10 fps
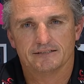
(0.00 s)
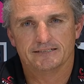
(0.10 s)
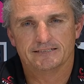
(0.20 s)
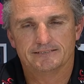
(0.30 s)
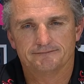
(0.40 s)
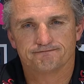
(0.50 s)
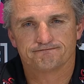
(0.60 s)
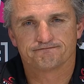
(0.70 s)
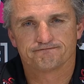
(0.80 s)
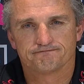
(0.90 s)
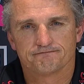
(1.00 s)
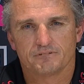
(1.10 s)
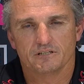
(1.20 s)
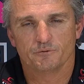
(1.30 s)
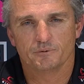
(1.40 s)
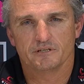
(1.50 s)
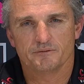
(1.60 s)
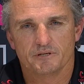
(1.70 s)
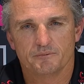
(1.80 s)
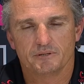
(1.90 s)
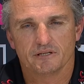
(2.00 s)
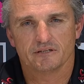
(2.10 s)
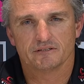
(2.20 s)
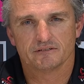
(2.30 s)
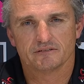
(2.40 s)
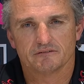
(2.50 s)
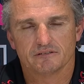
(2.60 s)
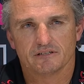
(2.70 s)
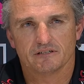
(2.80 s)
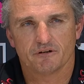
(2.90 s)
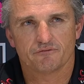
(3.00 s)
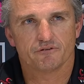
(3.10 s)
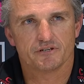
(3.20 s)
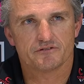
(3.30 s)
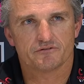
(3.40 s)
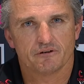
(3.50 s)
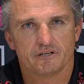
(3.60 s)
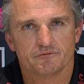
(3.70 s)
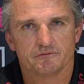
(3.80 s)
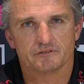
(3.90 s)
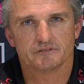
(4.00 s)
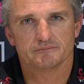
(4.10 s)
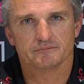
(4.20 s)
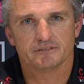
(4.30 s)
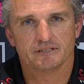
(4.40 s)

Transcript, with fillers: um, deliberately manipulate uh, referees and try and influence them.